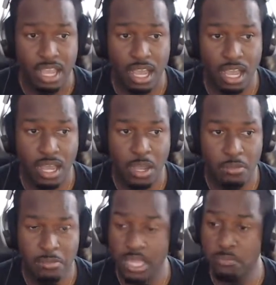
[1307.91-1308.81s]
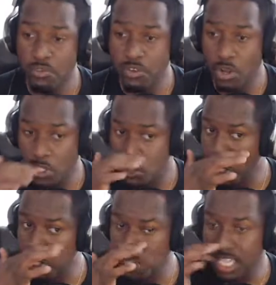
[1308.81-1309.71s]
And moving on,
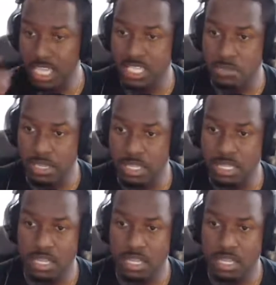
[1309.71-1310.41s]
Stranger Things has been